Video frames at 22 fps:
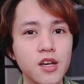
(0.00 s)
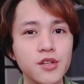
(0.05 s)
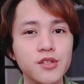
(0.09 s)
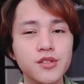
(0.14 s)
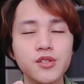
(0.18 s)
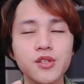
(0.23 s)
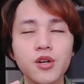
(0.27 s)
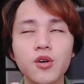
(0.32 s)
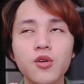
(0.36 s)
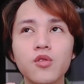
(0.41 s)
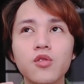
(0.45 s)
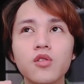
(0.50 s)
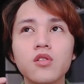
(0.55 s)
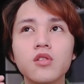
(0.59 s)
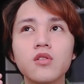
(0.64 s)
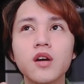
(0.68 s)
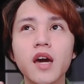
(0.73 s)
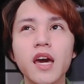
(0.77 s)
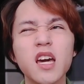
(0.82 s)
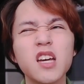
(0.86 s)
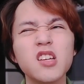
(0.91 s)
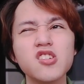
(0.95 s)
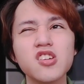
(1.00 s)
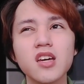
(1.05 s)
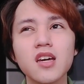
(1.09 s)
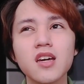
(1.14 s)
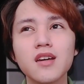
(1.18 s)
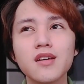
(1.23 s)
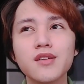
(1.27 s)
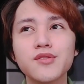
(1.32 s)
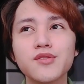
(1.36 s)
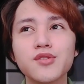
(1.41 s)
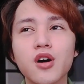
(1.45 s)
So
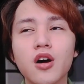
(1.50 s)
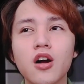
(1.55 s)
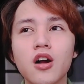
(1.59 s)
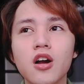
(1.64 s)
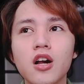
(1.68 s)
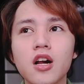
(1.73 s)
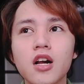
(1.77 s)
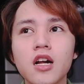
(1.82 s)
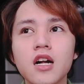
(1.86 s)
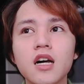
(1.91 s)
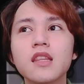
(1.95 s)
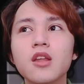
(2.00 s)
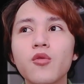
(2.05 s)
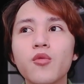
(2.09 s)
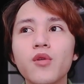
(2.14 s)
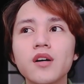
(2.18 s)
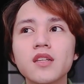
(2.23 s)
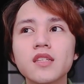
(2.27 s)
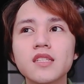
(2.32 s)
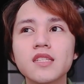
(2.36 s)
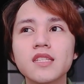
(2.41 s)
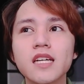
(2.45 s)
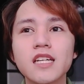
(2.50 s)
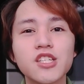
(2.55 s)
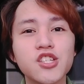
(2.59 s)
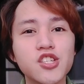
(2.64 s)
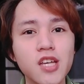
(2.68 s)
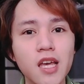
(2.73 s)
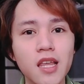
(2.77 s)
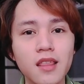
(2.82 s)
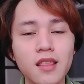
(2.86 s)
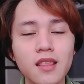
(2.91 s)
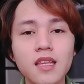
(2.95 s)
AHAs are the ones that
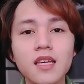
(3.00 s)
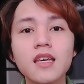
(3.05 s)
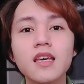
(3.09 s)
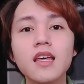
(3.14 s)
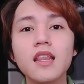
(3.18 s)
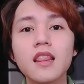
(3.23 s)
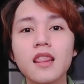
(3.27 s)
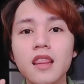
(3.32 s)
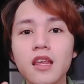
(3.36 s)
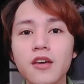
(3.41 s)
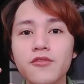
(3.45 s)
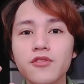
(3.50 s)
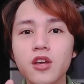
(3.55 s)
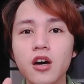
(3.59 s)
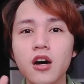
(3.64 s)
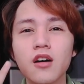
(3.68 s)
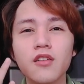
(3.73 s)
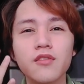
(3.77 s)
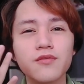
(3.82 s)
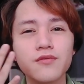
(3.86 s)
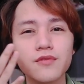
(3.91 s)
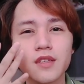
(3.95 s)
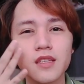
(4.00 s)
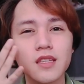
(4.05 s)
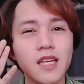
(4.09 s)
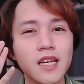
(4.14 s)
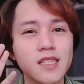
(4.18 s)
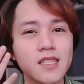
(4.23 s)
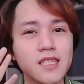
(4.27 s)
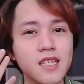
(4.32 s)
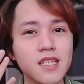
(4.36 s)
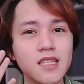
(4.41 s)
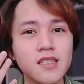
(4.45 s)
gently lift off the
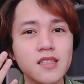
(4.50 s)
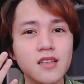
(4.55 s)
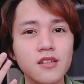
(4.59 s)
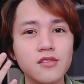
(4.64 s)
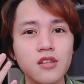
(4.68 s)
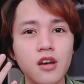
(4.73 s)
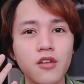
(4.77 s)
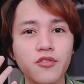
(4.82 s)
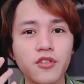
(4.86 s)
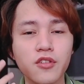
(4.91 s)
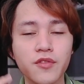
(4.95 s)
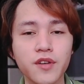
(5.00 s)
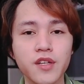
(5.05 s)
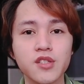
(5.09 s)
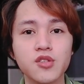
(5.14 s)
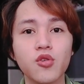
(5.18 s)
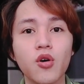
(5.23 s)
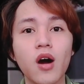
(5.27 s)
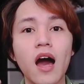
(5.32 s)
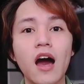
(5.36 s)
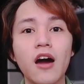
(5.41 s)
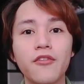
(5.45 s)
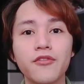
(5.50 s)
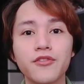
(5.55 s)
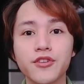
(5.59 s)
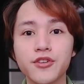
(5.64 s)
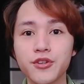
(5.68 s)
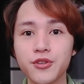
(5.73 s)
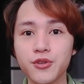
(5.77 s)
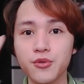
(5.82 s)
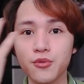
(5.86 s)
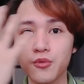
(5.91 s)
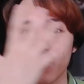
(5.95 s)
dead skin cells off your face. So after
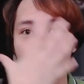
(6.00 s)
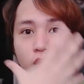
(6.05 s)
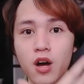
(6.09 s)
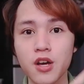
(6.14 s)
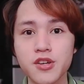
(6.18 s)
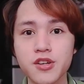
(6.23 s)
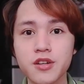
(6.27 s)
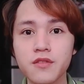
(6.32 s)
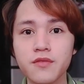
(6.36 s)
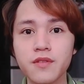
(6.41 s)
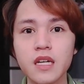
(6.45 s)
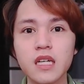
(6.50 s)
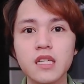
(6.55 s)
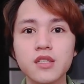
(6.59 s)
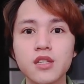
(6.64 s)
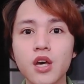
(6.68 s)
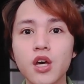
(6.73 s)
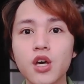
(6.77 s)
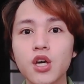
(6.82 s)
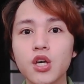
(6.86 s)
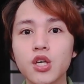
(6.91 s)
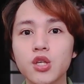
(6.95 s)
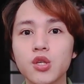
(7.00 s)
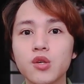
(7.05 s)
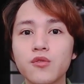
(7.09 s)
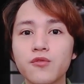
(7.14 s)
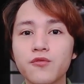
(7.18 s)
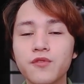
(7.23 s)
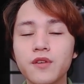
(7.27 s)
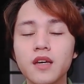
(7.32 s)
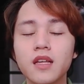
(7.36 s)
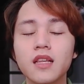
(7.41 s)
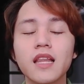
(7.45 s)
you wash your face, you
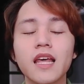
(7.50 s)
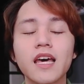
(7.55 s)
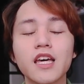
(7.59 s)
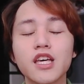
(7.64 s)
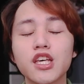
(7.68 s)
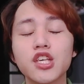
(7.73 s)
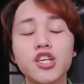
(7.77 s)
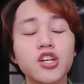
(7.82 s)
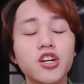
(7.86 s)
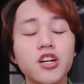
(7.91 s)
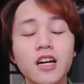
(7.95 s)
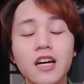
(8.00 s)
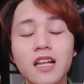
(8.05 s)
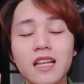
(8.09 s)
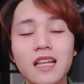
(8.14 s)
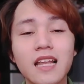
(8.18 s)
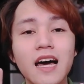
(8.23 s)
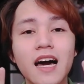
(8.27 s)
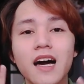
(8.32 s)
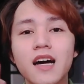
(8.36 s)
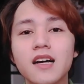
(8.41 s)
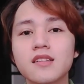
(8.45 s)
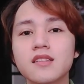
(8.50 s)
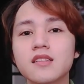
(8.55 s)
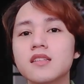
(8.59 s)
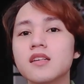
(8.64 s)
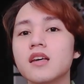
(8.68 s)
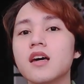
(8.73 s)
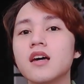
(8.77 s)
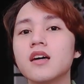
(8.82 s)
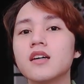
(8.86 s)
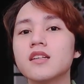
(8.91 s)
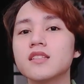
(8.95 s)
feel like your glass
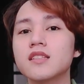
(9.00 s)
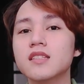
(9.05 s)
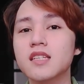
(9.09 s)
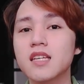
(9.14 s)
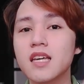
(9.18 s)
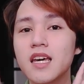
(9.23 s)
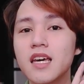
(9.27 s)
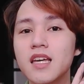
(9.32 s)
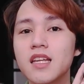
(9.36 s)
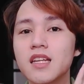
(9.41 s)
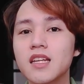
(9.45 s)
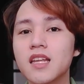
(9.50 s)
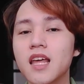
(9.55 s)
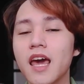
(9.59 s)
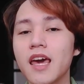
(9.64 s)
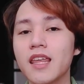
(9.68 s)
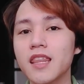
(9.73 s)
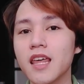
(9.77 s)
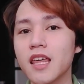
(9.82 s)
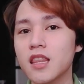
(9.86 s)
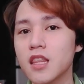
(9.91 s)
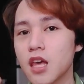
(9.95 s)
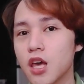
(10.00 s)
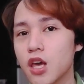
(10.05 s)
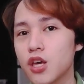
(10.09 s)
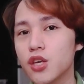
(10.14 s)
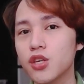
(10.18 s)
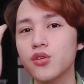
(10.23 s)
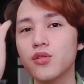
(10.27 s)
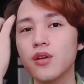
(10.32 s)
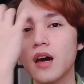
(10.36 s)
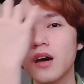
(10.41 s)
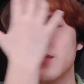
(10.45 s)
skin, and then
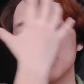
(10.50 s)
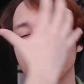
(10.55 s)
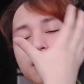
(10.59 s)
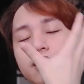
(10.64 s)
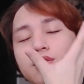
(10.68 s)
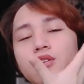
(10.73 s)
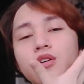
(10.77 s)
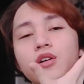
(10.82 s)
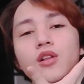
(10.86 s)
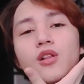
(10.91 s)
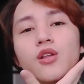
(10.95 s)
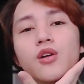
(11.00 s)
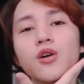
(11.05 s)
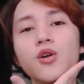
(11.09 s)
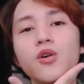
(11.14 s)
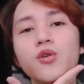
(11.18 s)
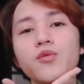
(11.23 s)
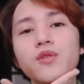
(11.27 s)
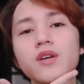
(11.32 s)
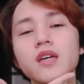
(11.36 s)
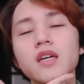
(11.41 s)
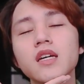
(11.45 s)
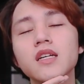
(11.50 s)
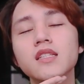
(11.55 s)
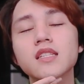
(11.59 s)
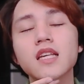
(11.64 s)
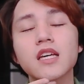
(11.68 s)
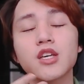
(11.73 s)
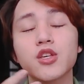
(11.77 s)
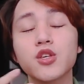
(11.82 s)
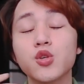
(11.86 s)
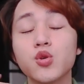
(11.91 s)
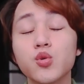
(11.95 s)
you have this glowy, it's
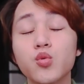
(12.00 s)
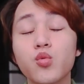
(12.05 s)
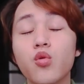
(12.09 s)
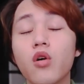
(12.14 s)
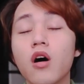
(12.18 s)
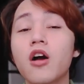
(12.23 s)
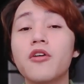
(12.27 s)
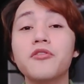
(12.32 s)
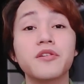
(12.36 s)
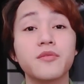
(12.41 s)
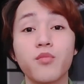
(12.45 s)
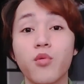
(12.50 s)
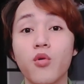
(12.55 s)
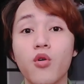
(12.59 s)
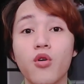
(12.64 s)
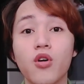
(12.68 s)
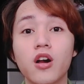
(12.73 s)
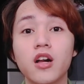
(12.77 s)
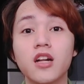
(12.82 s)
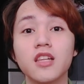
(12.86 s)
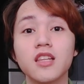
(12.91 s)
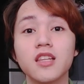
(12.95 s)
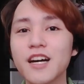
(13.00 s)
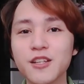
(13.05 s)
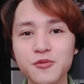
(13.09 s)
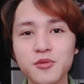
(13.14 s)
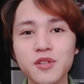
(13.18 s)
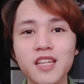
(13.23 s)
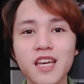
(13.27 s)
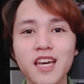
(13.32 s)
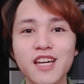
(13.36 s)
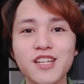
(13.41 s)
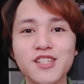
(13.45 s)
like you are reborn. That's
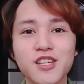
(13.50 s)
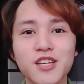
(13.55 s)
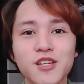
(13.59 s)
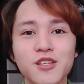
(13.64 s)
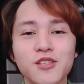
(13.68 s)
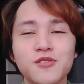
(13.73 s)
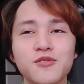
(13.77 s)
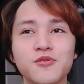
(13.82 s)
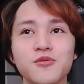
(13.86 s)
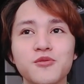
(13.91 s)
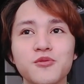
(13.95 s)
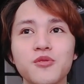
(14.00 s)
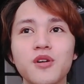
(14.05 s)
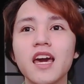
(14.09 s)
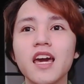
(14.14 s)
what AHAs do.